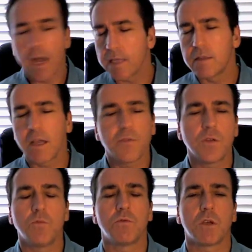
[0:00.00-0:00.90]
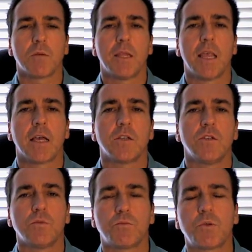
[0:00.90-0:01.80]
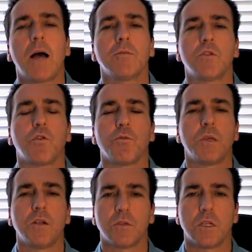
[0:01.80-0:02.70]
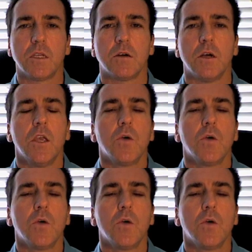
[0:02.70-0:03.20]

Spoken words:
I definitely wouldn't recommend that because you would probably torpedo the deal.